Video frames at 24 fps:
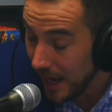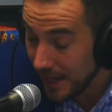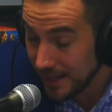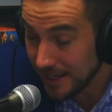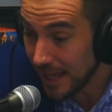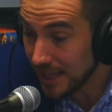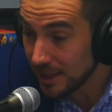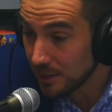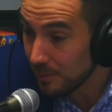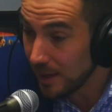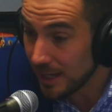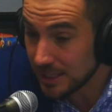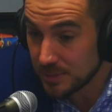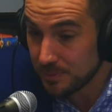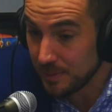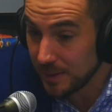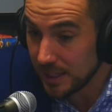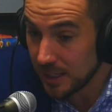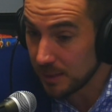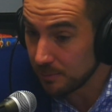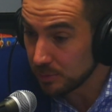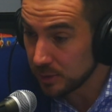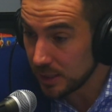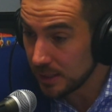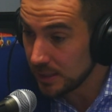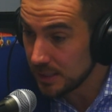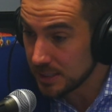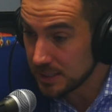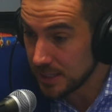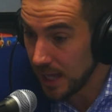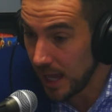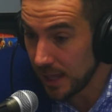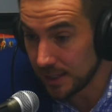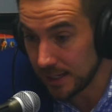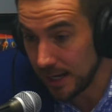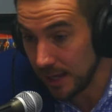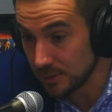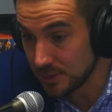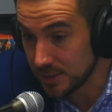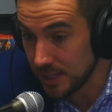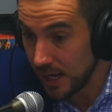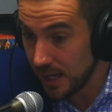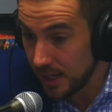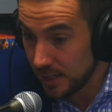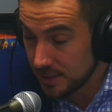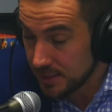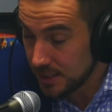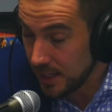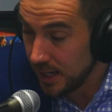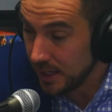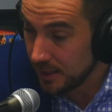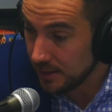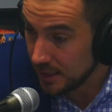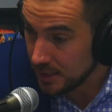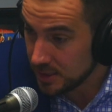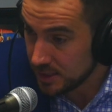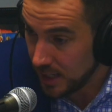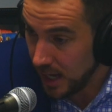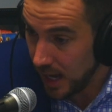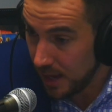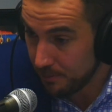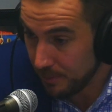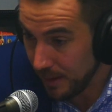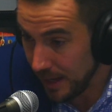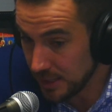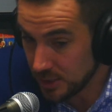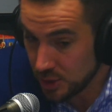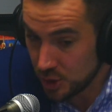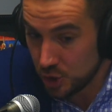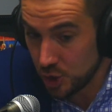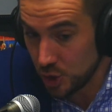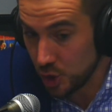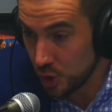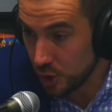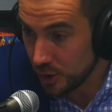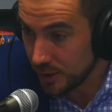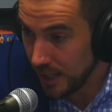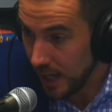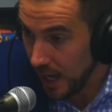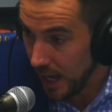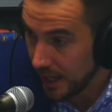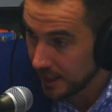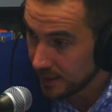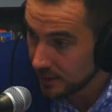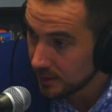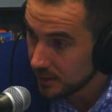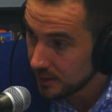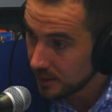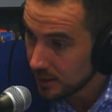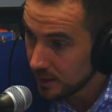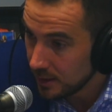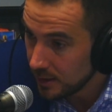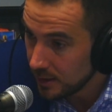And Ned Lamont's been completely silent out saying that Scott Bates is a good guy.